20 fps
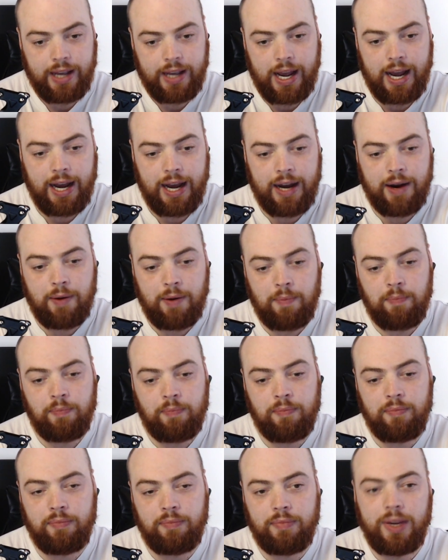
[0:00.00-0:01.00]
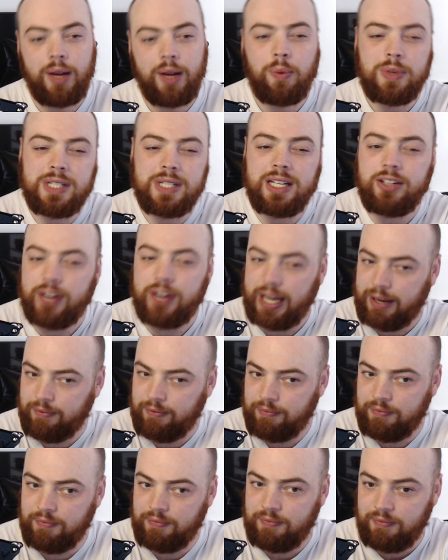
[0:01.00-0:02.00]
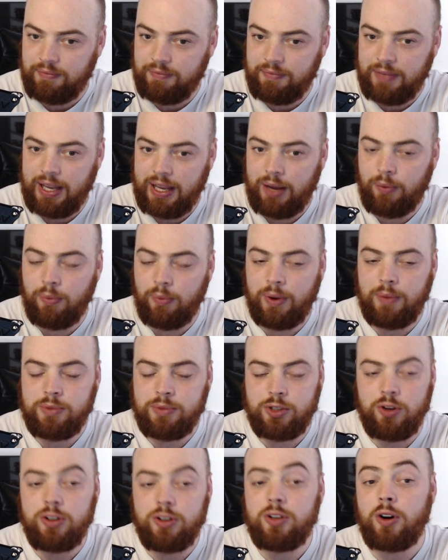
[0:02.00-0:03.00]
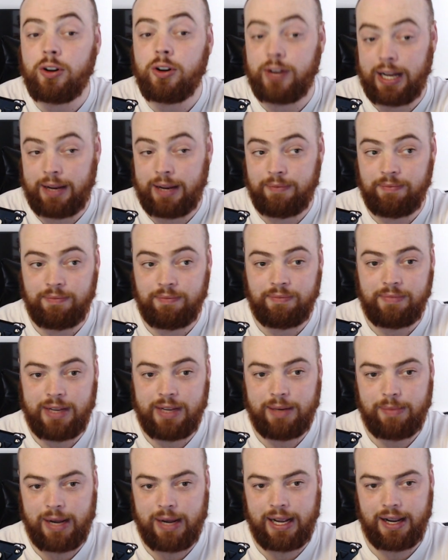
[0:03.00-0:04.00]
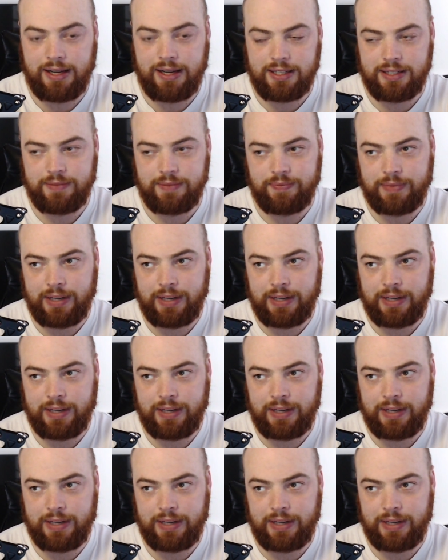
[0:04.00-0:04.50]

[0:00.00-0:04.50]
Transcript: It wasn't great. it was good, not great in my eyes.